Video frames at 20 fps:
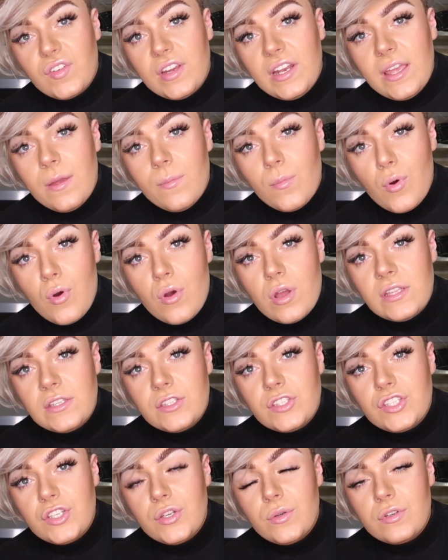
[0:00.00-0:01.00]
really
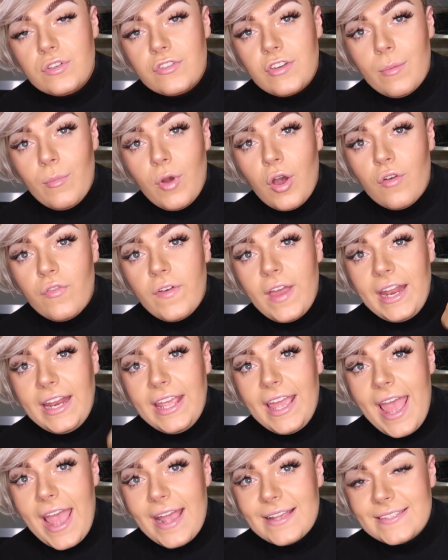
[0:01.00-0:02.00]
important to trim off
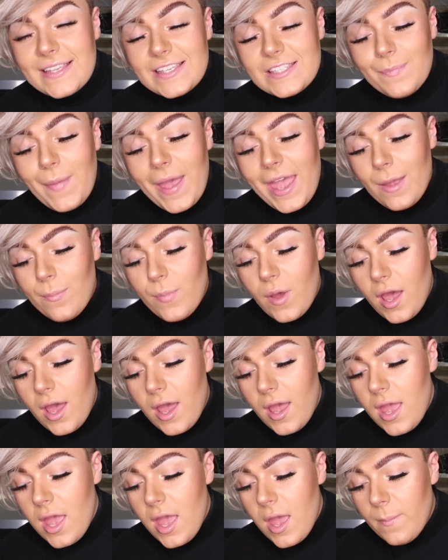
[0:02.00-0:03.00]
any excess
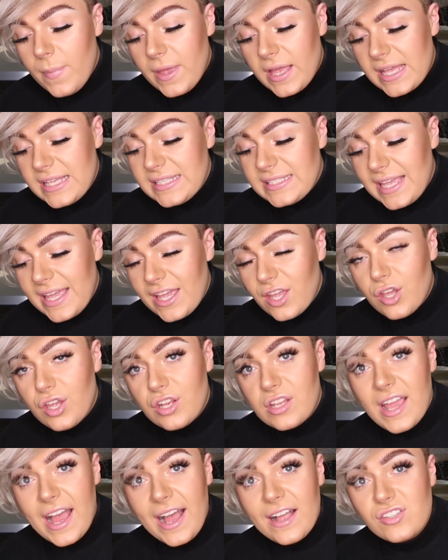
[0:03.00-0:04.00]
paper because it
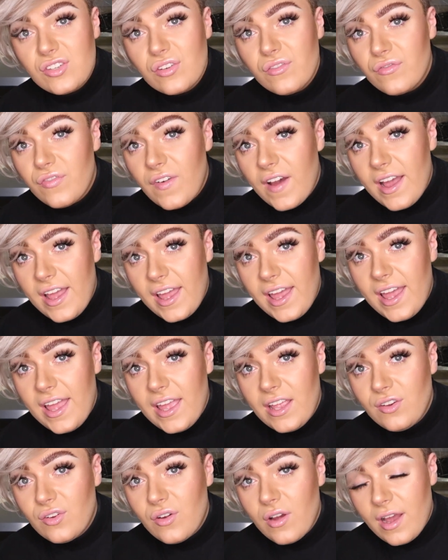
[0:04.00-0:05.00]
could catch on fire
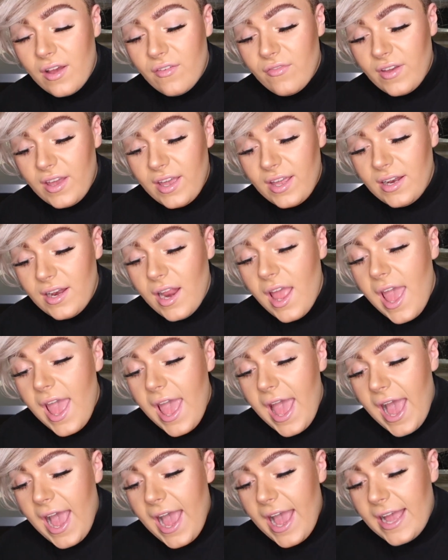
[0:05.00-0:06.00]
in your oven,
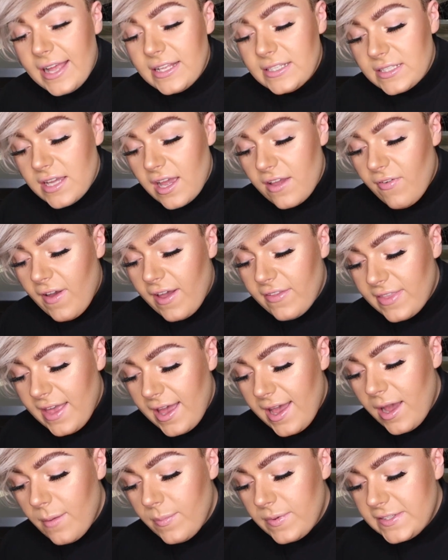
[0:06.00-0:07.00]
and I've had
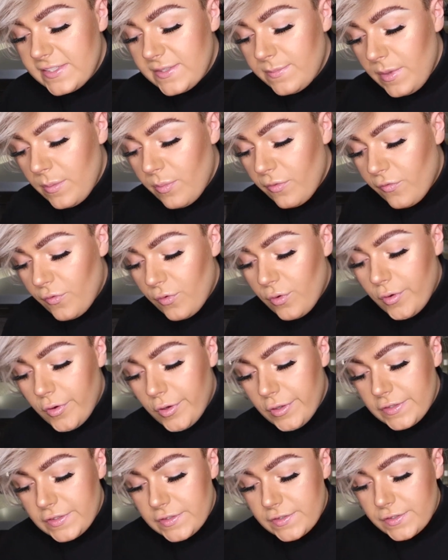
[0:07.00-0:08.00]
that happen to me
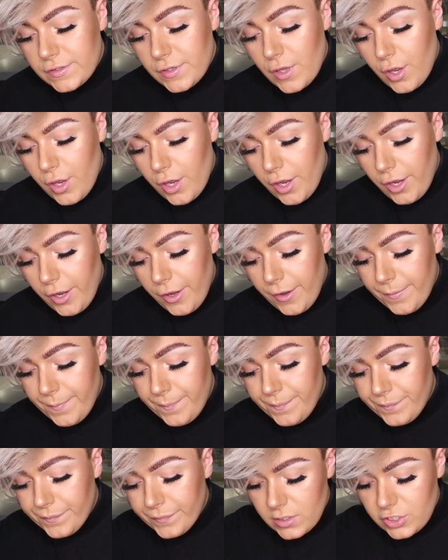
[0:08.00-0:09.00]
before, so
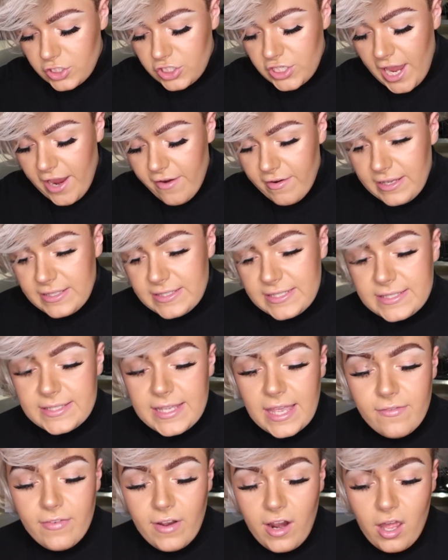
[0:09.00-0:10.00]
sharing to
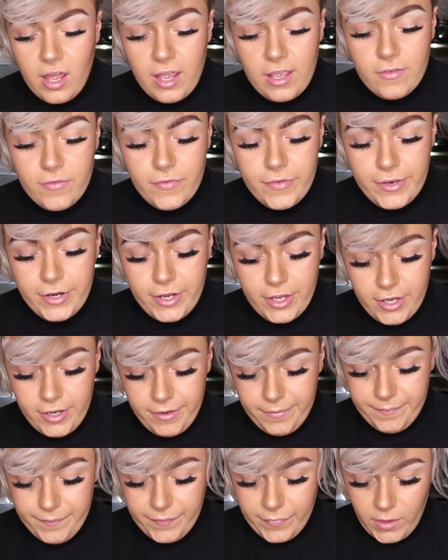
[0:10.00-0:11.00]
save a life, you
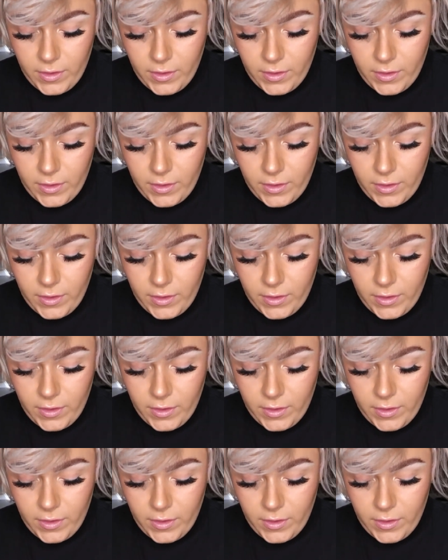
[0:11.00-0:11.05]
know.